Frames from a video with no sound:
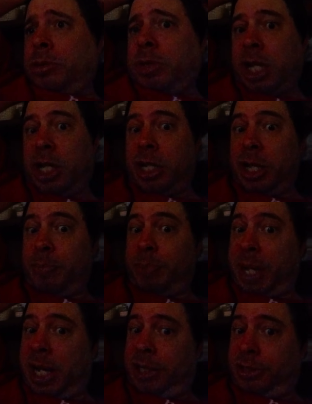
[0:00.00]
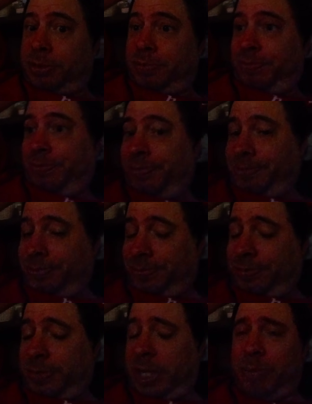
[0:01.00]
and Impact
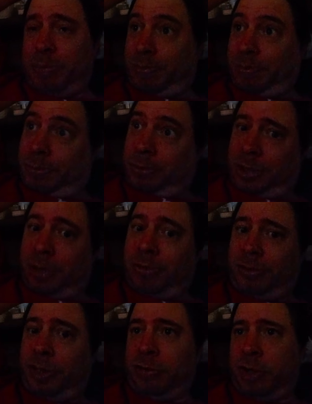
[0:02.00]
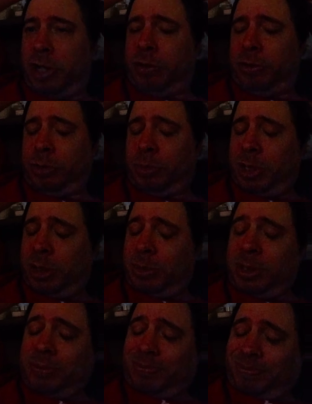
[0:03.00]
and, you know, Ring of Honor as well. But